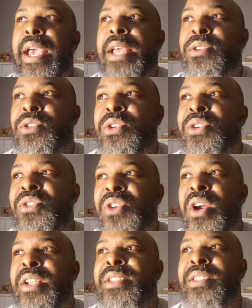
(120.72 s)
And so you're
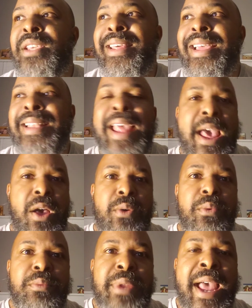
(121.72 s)
starting to see that
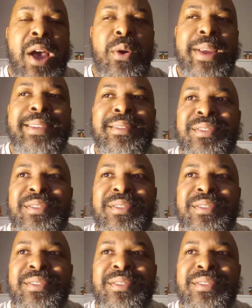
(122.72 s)
now. Now it's